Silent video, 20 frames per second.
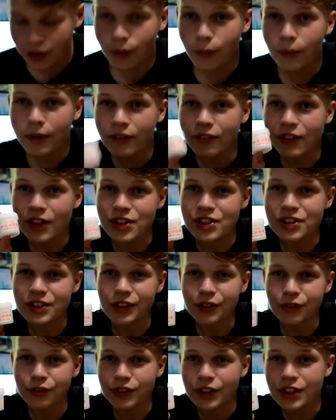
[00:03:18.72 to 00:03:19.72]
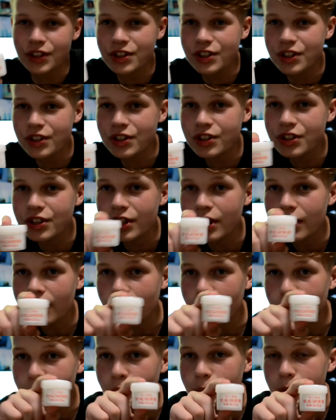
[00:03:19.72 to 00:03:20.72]
we have this stuff. This is
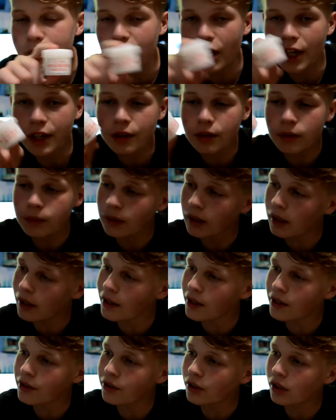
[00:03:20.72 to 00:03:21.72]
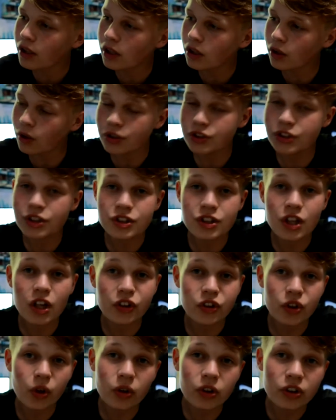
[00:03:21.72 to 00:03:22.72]
from China, and it cost us
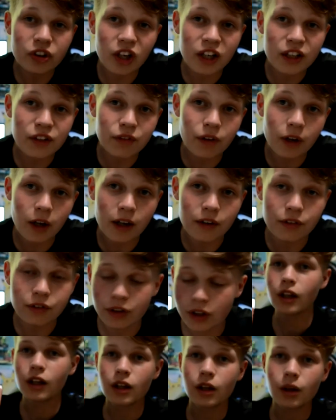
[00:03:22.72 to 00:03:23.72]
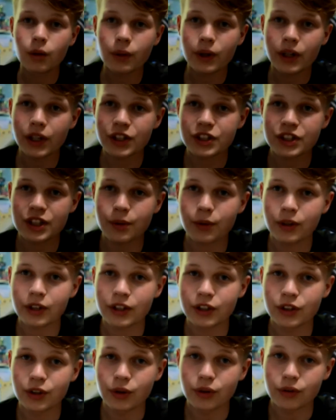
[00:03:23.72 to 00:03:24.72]
$1.95. We're going to see what it
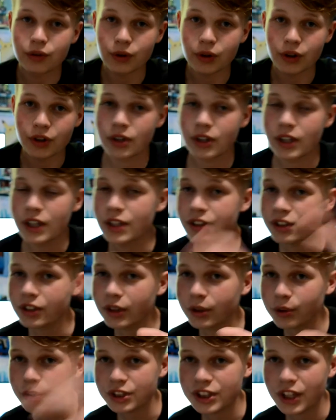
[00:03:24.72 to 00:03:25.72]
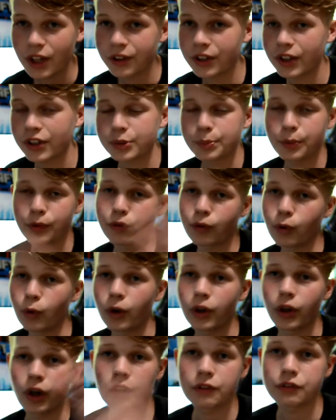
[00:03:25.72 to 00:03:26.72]
can do for us. Here's a little sound test before
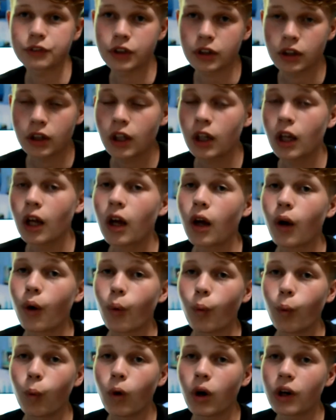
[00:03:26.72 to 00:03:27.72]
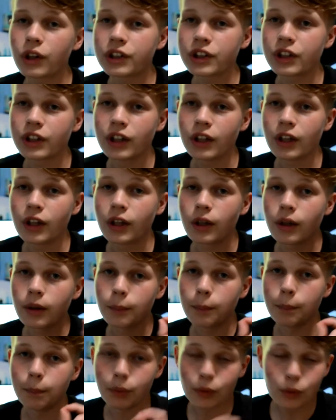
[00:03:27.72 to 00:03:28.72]
and after what
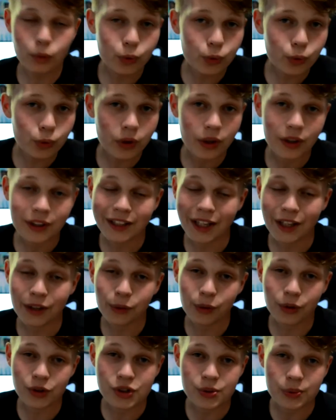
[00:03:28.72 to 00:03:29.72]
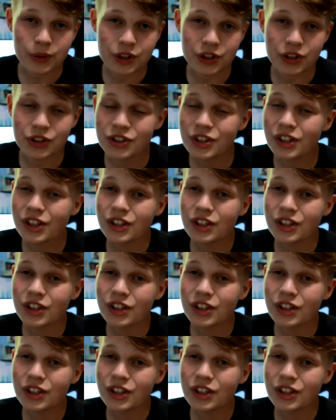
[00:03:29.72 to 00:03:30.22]
blue Gateron switches